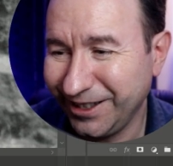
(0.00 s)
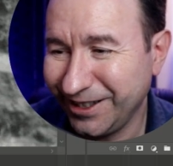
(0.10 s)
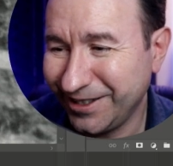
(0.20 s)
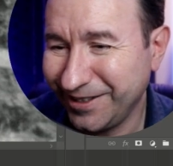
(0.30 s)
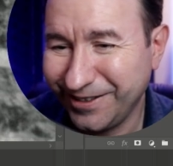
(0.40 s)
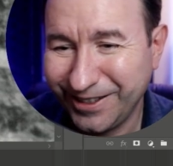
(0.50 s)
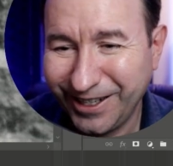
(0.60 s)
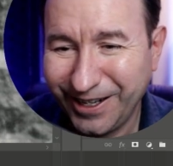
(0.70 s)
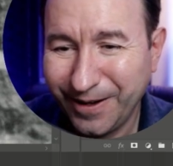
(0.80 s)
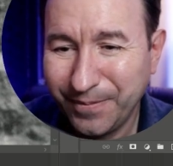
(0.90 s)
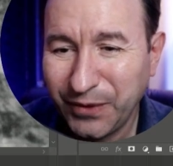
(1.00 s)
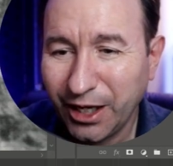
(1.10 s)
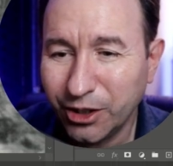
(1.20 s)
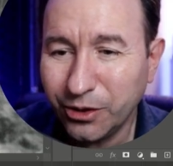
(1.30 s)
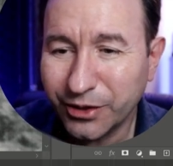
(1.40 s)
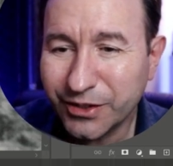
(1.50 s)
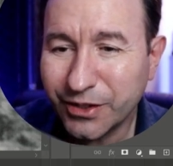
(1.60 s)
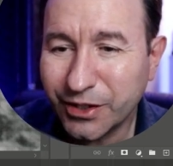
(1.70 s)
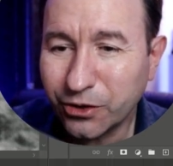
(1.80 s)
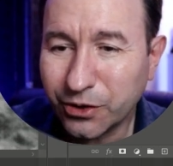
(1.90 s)
So, this
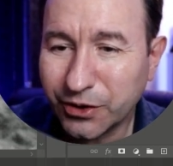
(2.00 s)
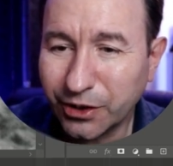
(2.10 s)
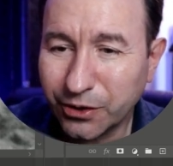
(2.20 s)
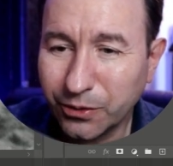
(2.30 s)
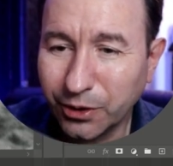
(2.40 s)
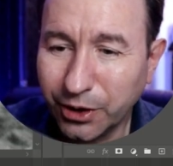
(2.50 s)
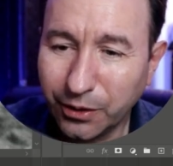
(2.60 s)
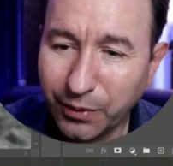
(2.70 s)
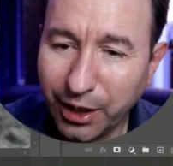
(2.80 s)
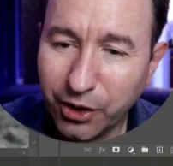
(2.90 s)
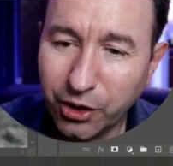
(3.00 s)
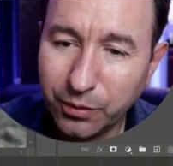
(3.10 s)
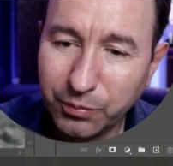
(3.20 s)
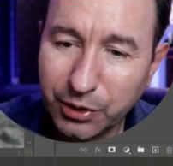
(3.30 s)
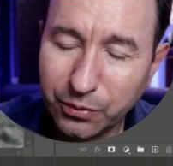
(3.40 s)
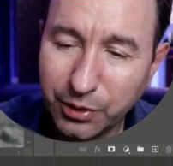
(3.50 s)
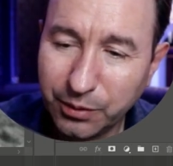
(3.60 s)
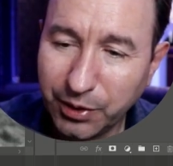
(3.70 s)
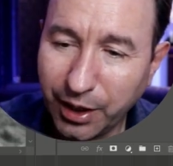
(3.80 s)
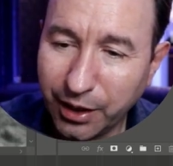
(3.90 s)
is interesting too. Look at right here in
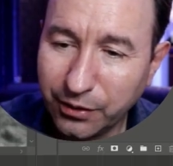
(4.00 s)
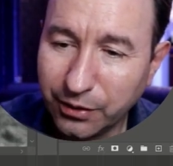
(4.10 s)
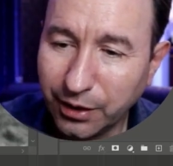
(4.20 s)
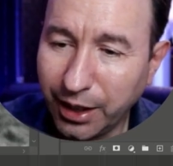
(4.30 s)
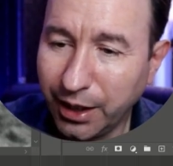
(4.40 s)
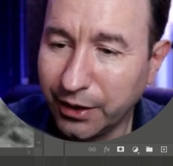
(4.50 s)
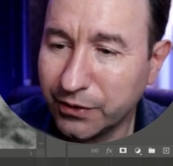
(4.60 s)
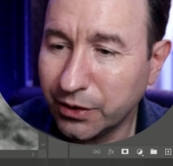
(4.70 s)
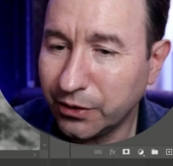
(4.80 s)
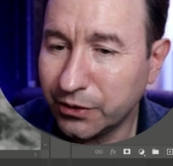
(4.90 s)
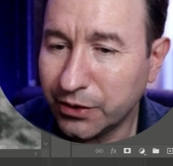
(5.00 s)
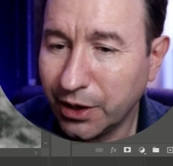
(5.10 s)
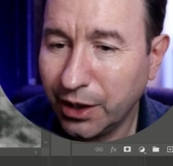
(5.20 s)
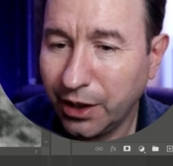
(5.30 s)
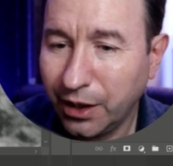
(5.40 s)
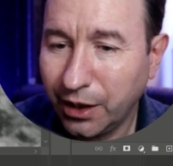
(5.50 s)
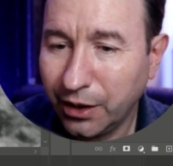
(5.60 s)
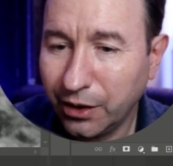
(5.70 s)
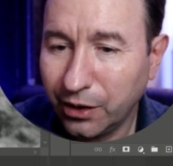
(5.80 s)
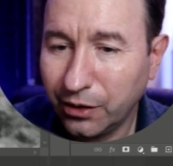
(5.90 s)
between, behind their legs. There's
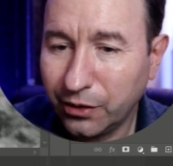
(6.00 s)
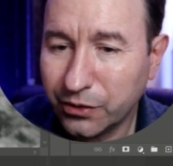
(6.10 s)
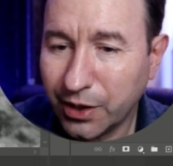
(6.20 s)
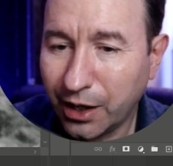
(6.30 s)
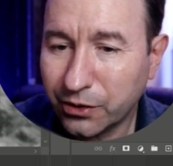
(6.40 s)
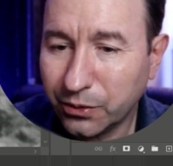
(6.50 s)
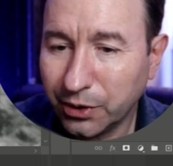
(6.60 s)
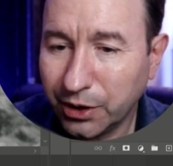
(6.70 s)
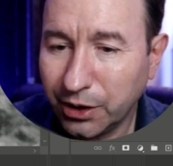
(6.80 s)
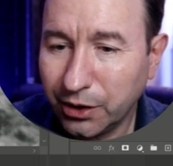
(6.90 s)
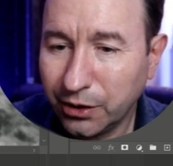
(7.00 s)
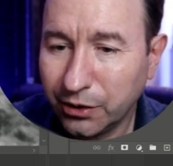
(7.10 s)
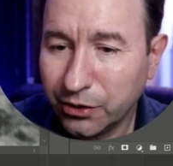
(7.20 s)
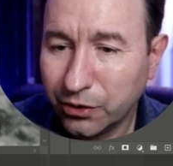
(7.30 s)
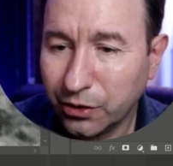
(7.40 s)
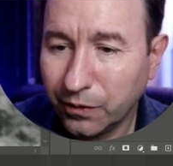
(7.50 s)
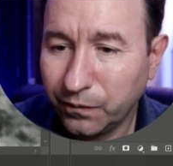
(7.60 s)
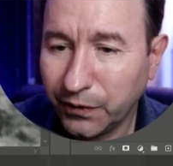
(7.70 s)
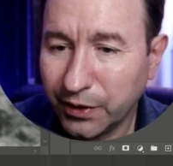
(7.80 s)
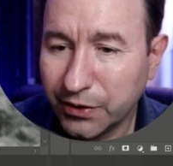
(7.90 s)
actually,
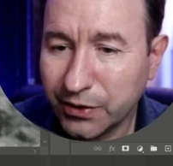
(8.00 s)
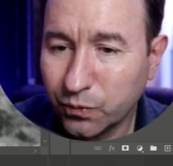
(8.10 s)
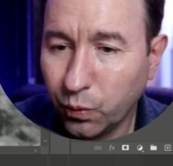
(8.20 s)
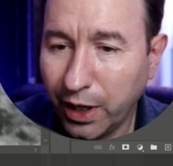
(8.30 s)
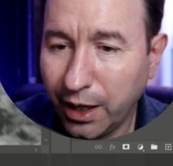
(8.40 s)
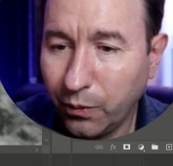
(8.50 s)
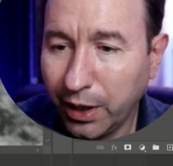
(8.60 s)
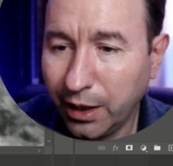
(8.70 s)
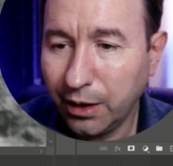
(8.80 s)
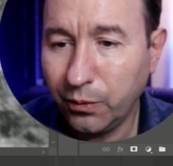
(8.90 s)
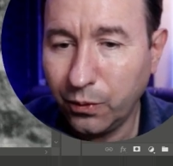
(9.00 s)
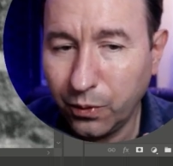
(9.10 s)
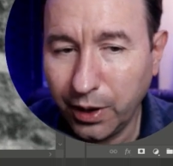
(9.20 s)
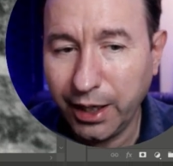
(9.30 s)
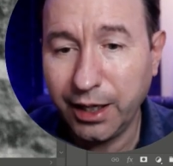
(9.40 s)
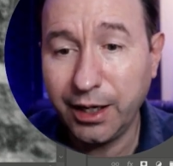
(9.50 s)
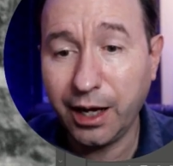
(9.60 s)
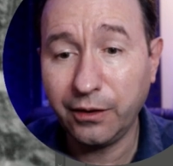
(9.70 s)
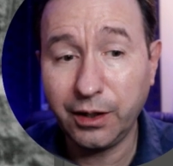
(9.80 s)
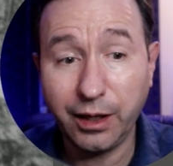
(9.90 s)
this is way
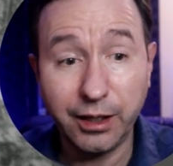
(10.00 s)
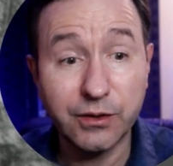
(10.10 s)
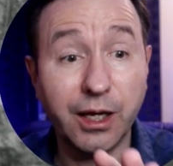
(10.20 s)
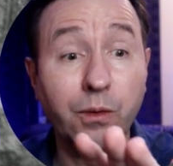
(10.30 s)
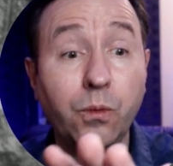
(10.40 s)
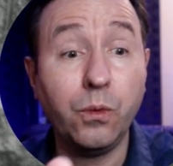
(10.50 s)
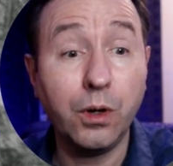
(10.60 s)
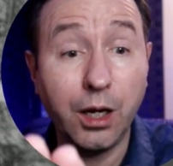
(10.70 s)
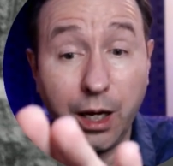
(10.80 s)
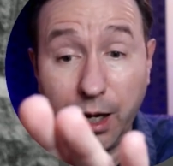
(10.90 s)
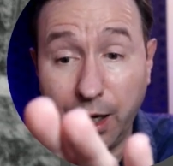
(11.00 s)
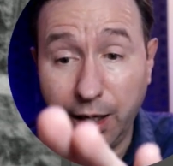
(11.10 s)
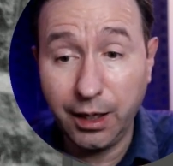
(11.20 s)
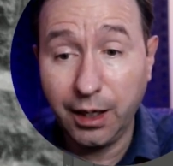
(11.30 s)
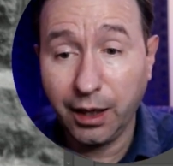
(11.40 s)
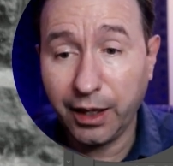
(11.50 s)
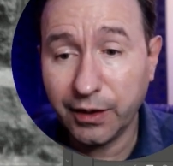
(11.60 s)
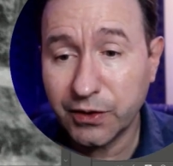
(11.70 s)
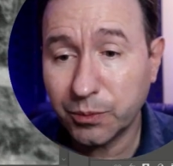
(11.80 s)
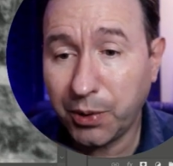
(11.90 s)
down there. Like it's like way, like
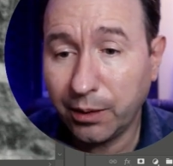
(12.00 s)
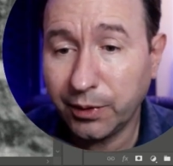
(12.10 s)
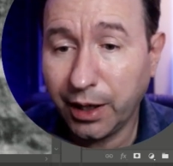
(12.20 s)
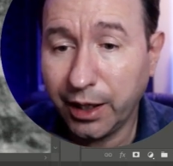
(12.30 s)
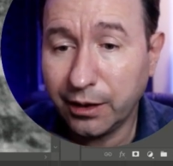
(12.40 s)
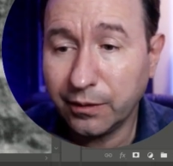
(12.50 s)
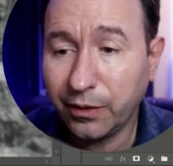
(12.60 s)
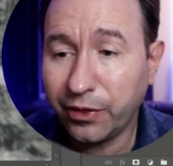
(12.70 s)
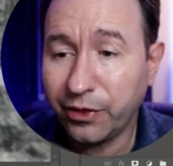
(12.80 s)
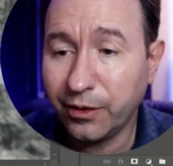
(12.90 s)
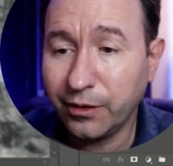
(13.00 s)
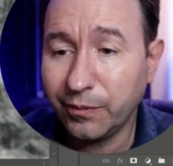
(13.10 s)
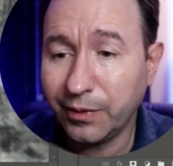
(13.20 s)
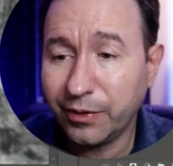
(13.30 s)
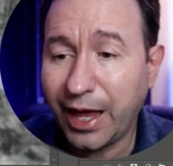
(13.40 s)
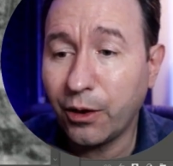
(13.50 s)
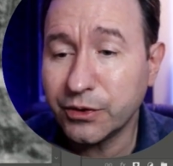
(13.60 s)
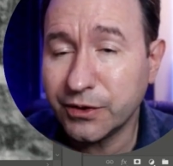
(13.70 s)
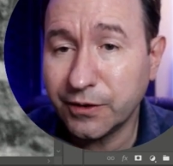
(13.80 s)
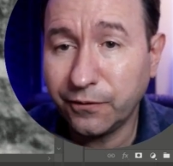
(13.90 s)
this is probably like
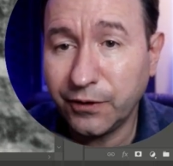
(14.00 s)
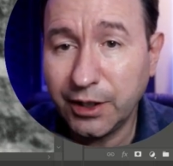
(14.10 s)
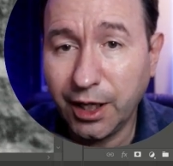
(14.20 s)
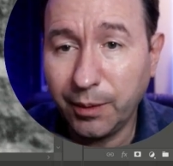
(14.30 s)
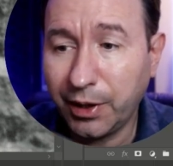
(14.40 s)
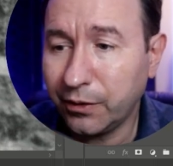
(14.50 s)
thousands of feet up.